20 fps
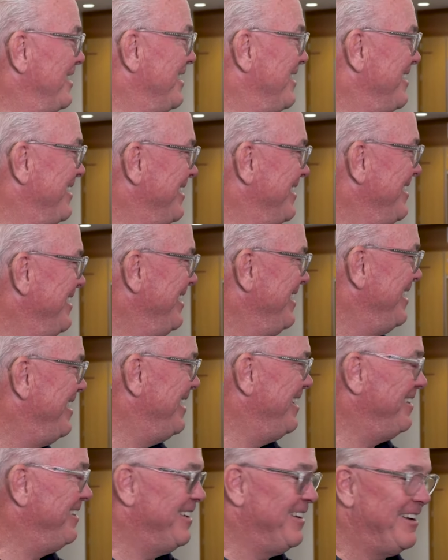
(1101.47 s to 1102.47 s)

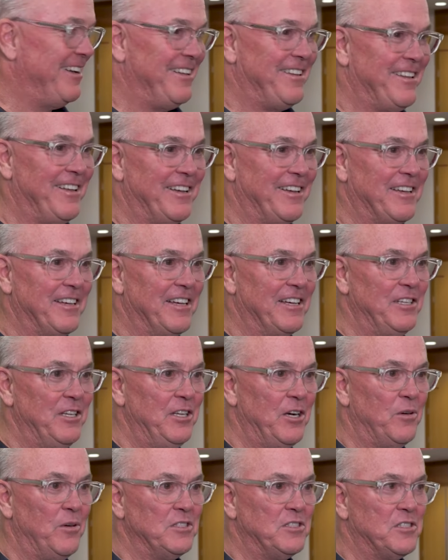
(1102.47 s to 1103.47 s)
and then I think uh,
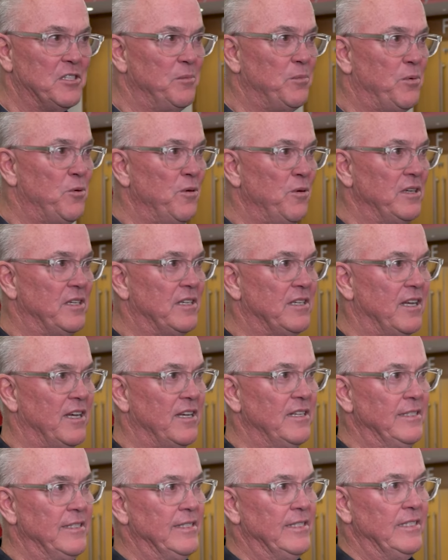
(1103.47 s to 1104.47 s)
you know at some point,
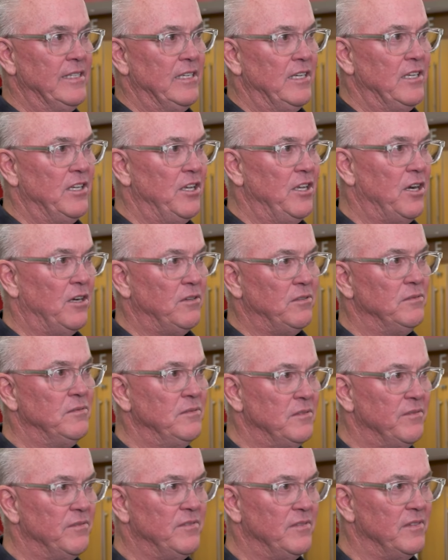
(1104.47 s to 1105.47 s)
uh, you know,
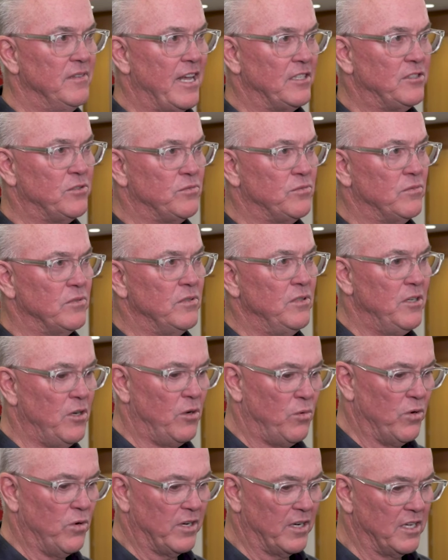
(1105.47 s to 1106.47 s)
that's you
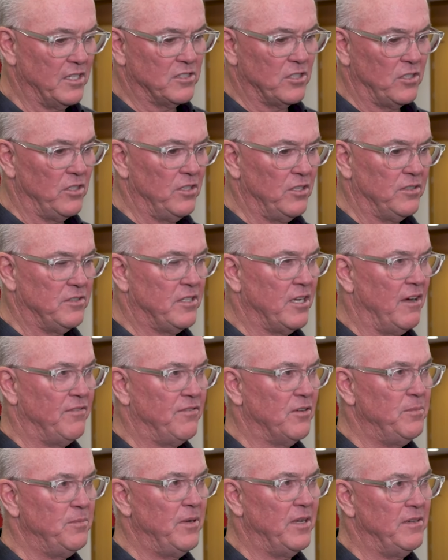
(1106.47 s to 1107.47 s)
know where it gets a little
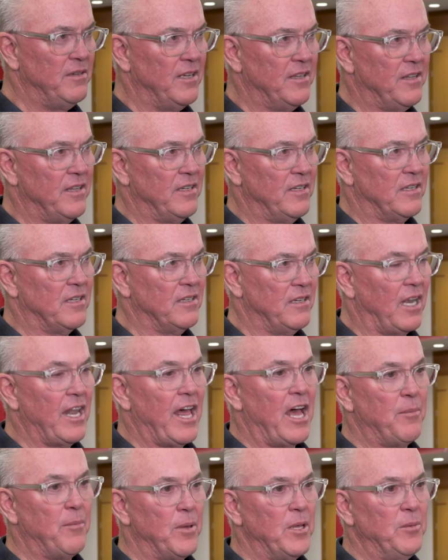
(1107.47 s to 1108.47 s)
tougher. But I think a
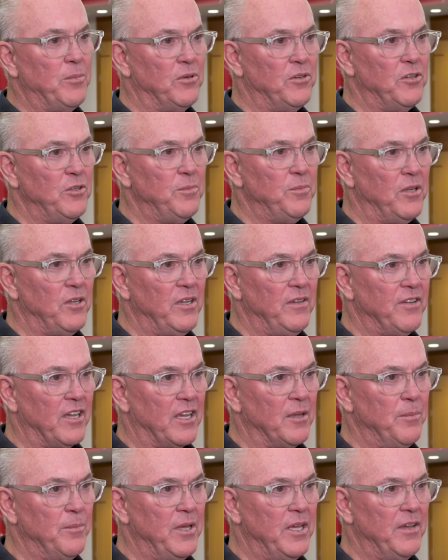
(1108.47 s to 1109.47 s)
lot of people do believe
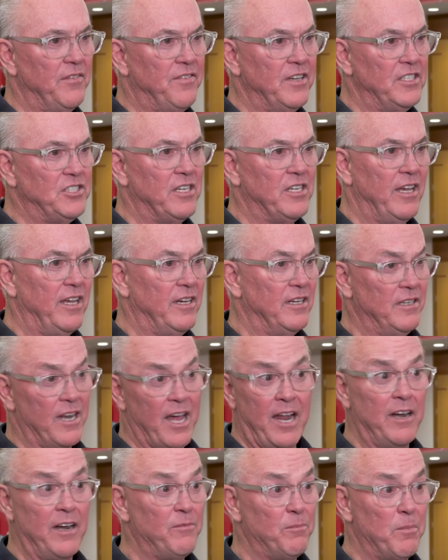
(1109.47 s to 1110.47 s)
it can be officiated.
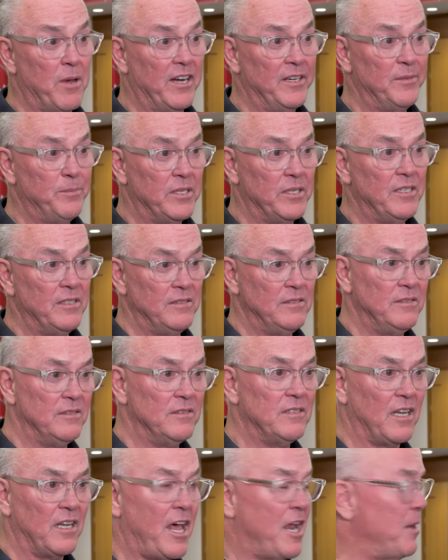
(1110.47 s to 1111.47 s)
Not everybody, but
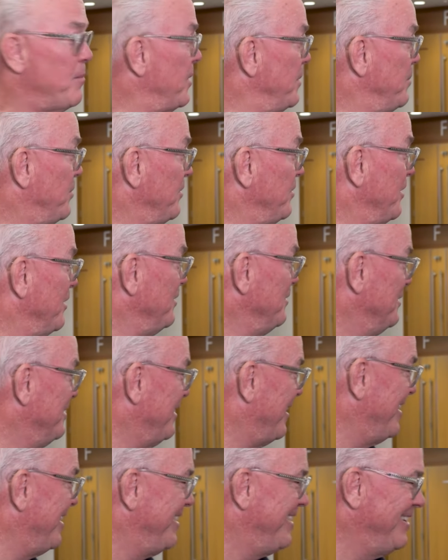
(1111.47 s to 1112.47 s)
a lot of people do. a
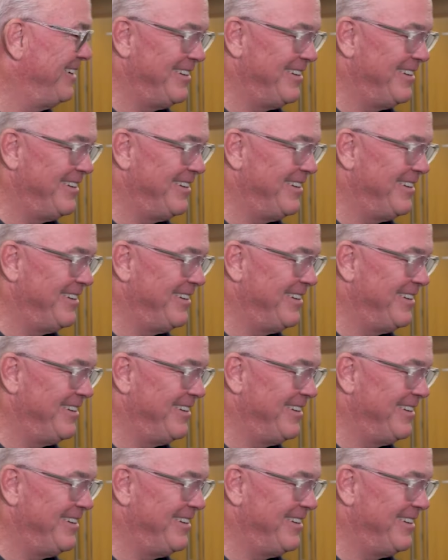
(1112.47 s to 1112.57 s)
lot of your